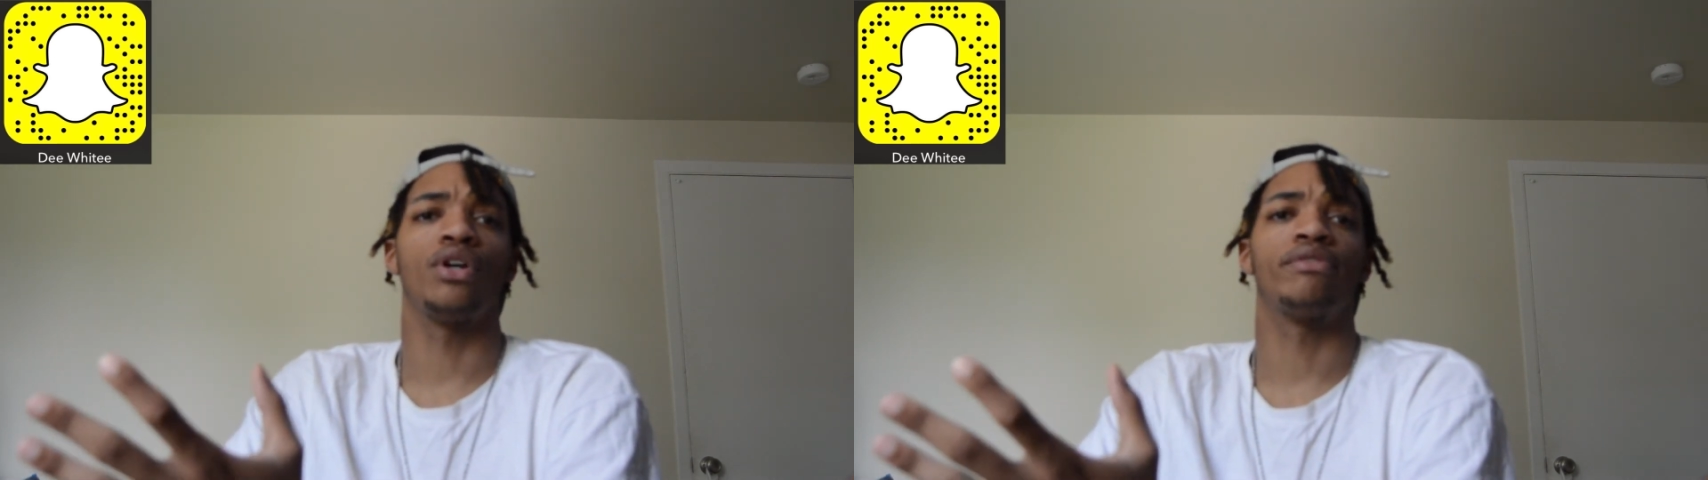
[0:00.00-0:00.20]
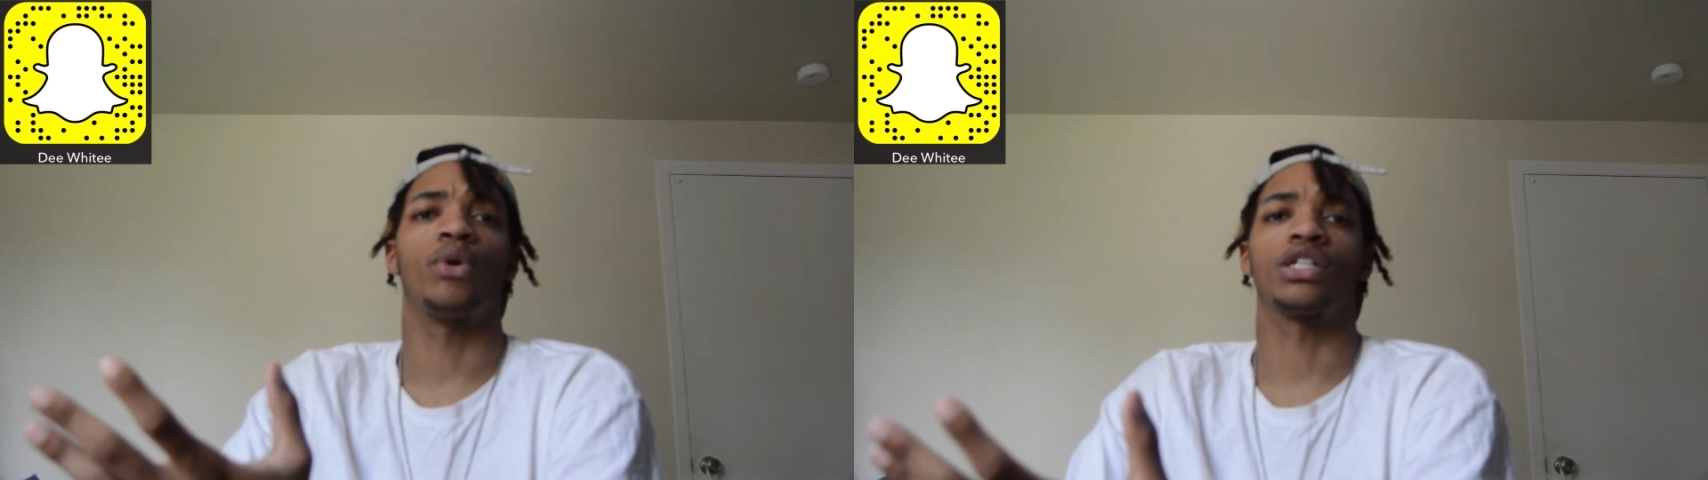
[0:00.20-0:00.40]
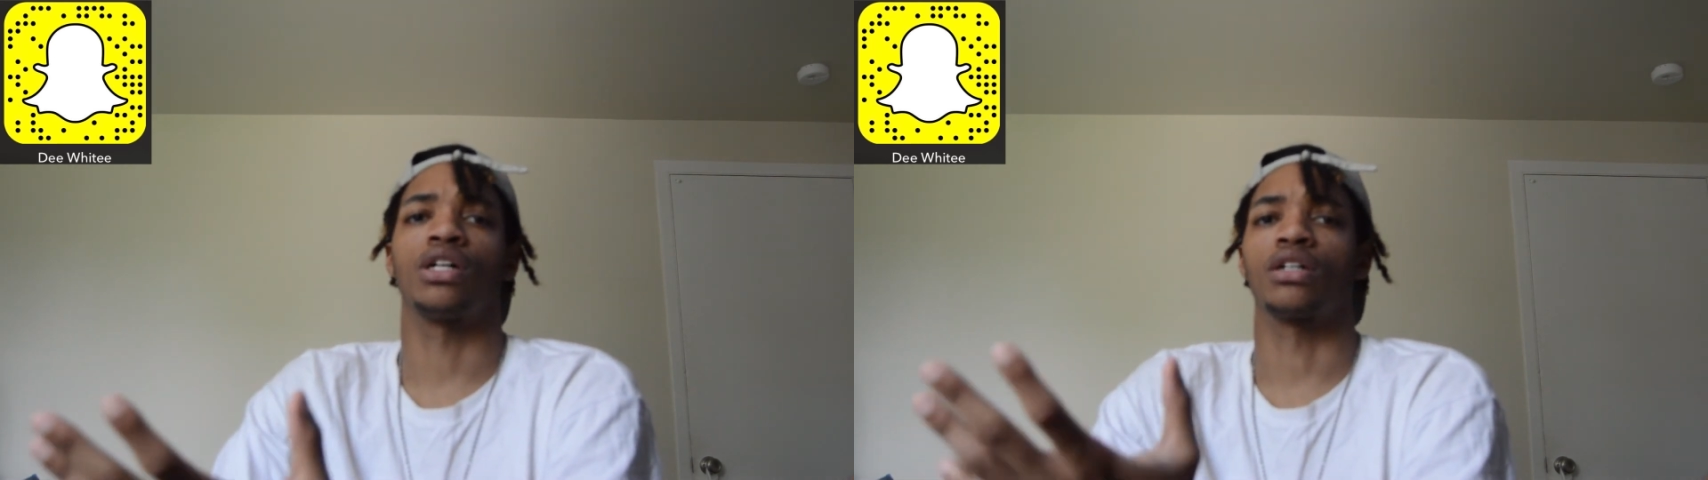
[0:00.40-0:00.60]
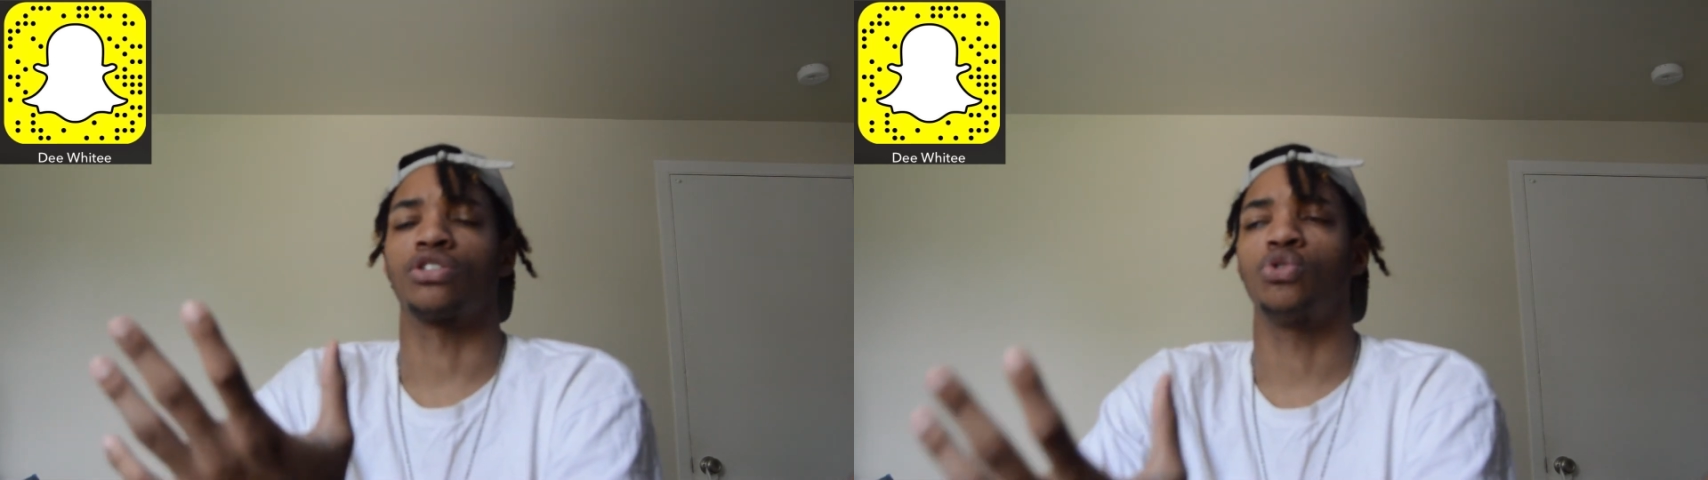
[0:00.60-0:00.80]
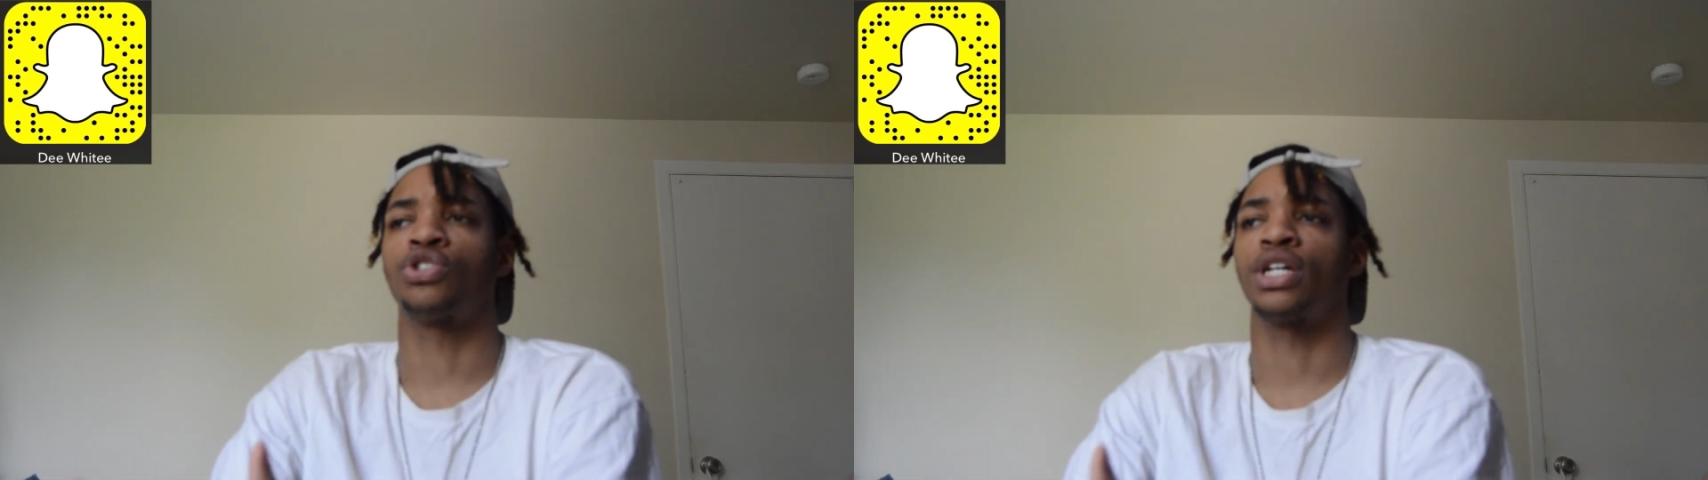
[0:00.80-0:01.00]
ever watch like a
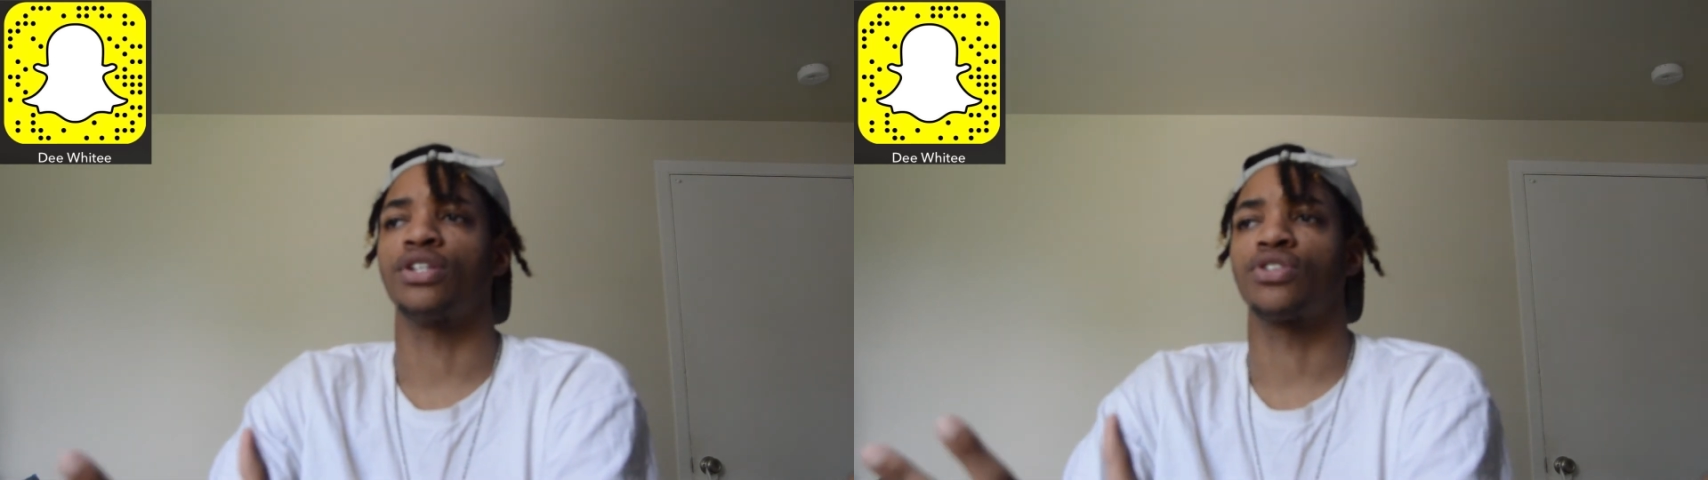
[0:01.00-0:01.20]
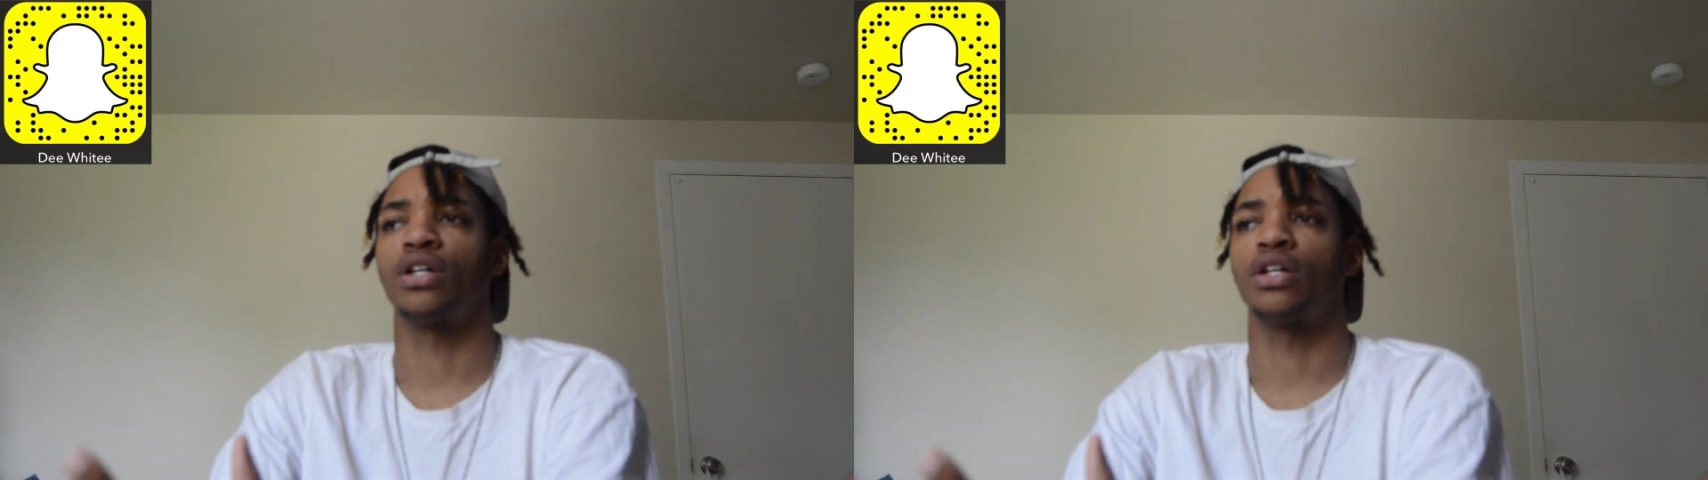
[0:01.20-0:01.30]
2 Chainz